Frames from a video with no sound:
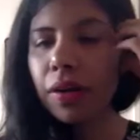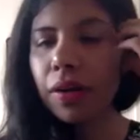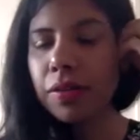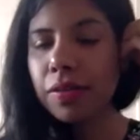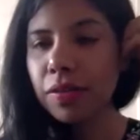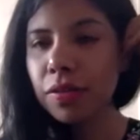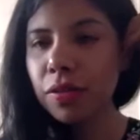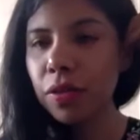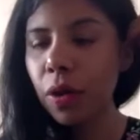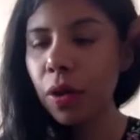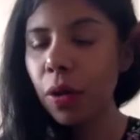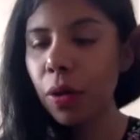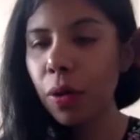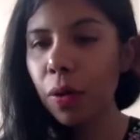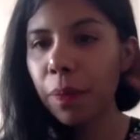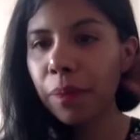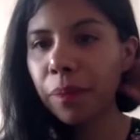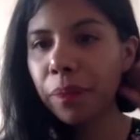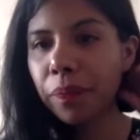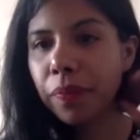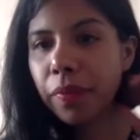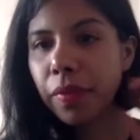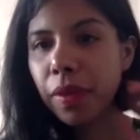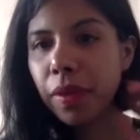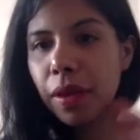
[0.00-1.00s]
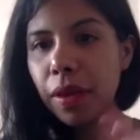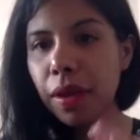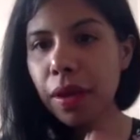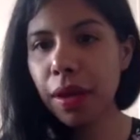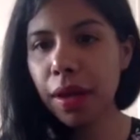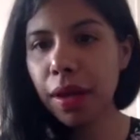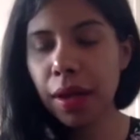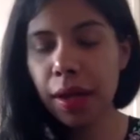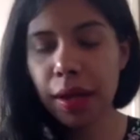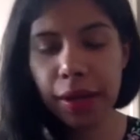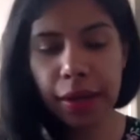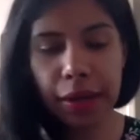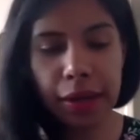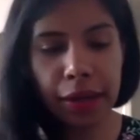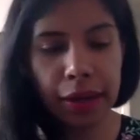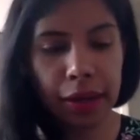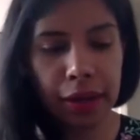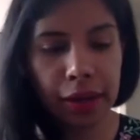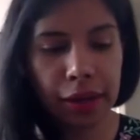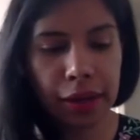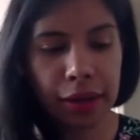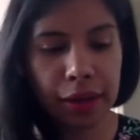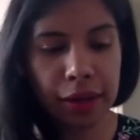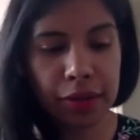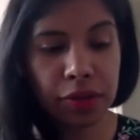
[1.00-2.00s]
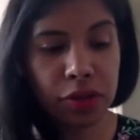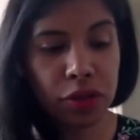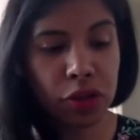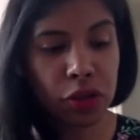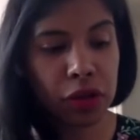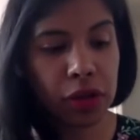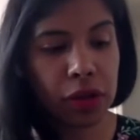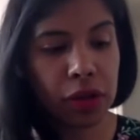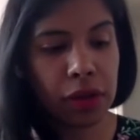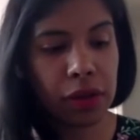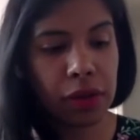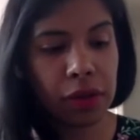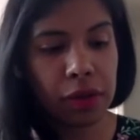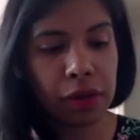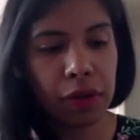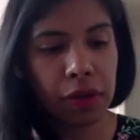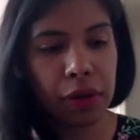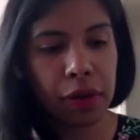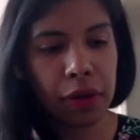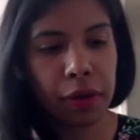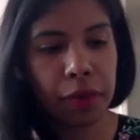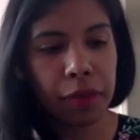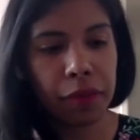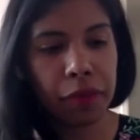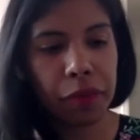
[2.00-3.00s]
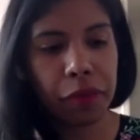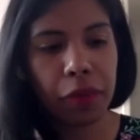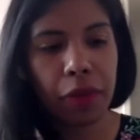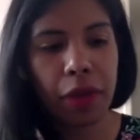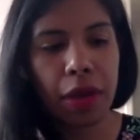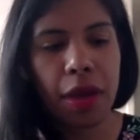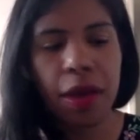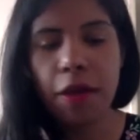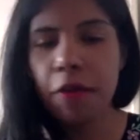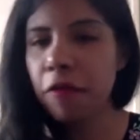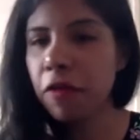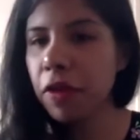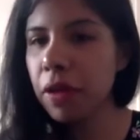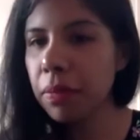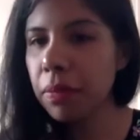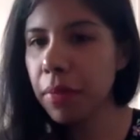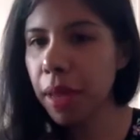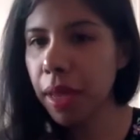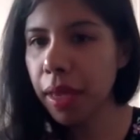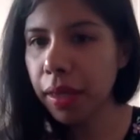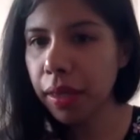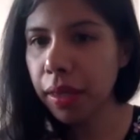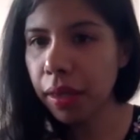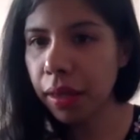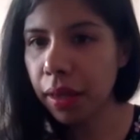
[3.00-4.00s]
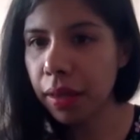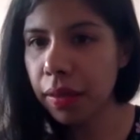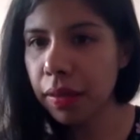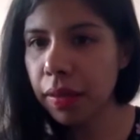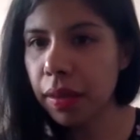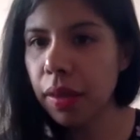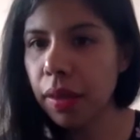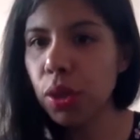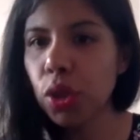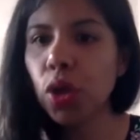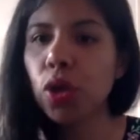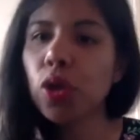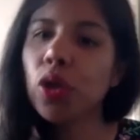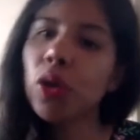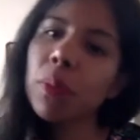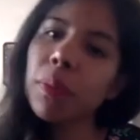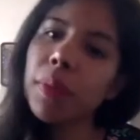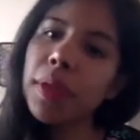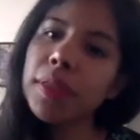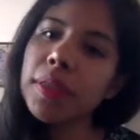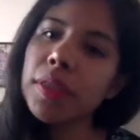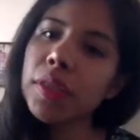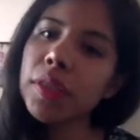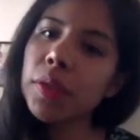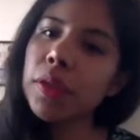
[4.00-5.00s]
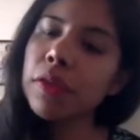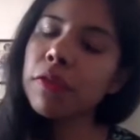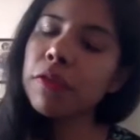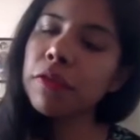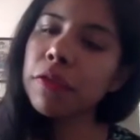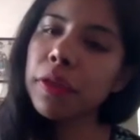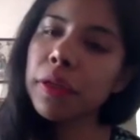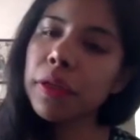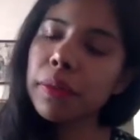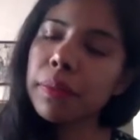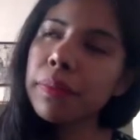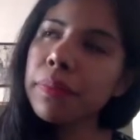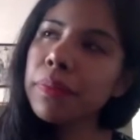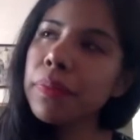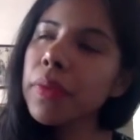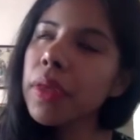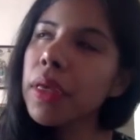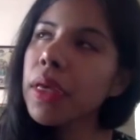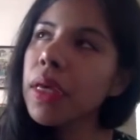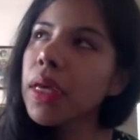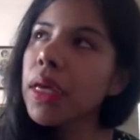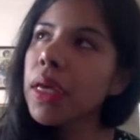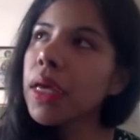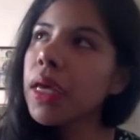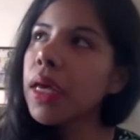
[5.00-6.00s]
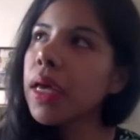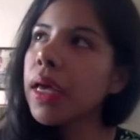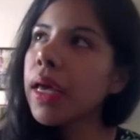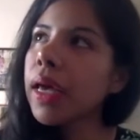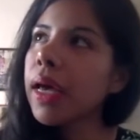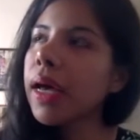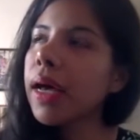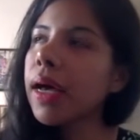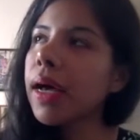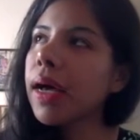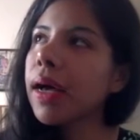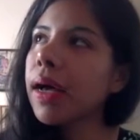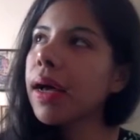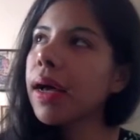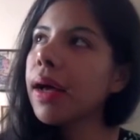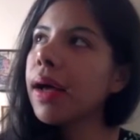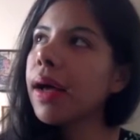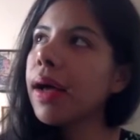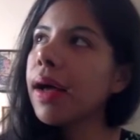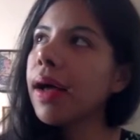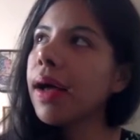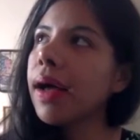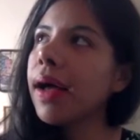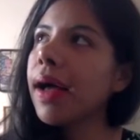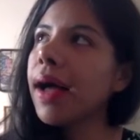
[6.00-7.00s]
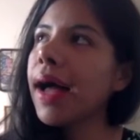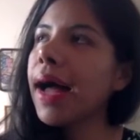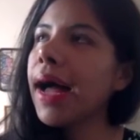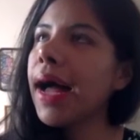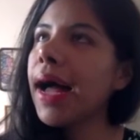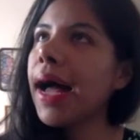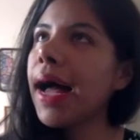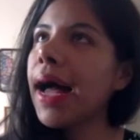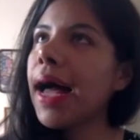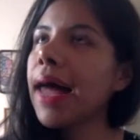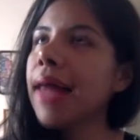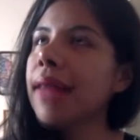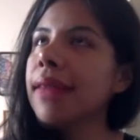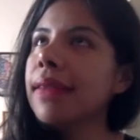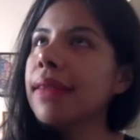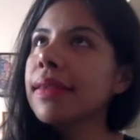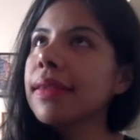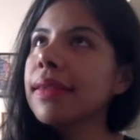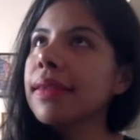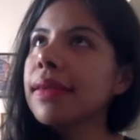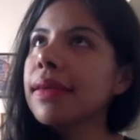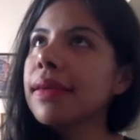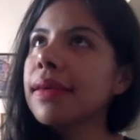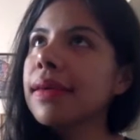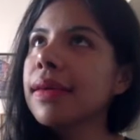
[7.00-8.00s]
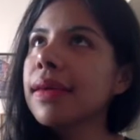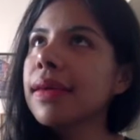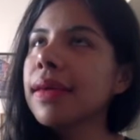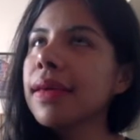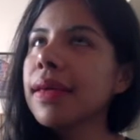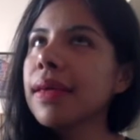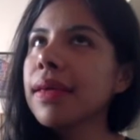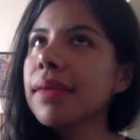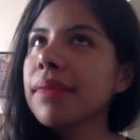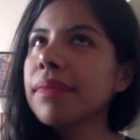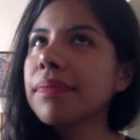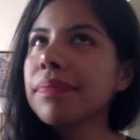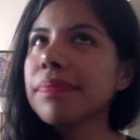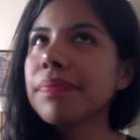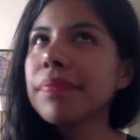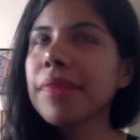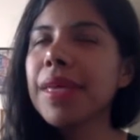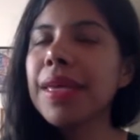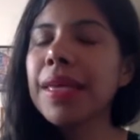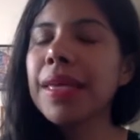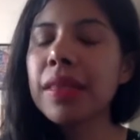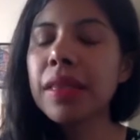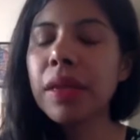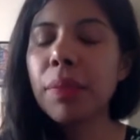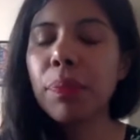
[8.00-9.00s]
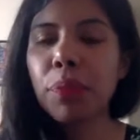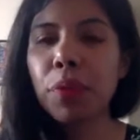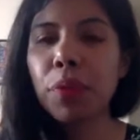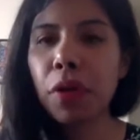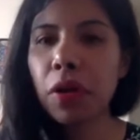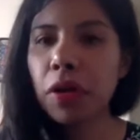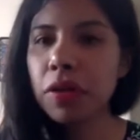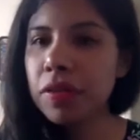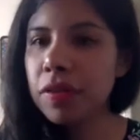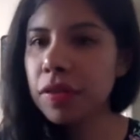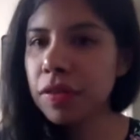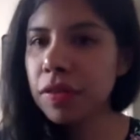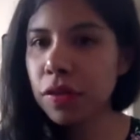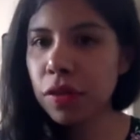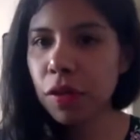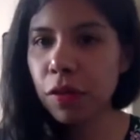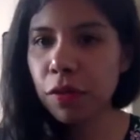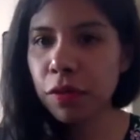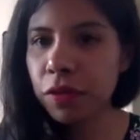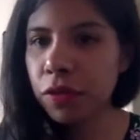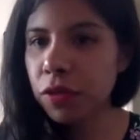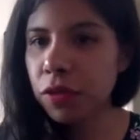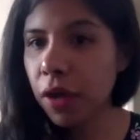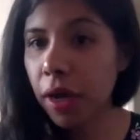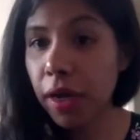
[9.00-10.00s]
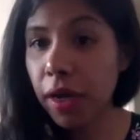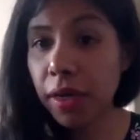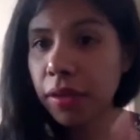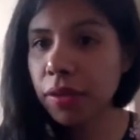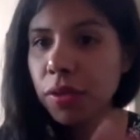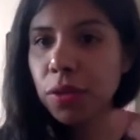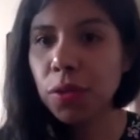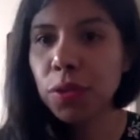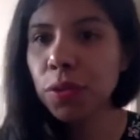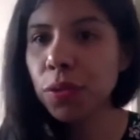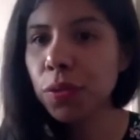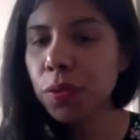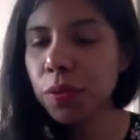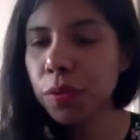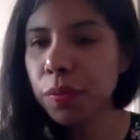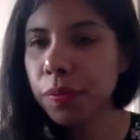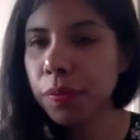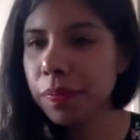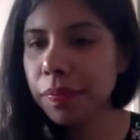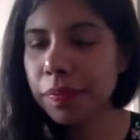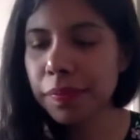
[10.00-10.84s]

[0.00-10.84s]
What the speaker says: So I studied filmmaking and then documentary film. And in the process of trying to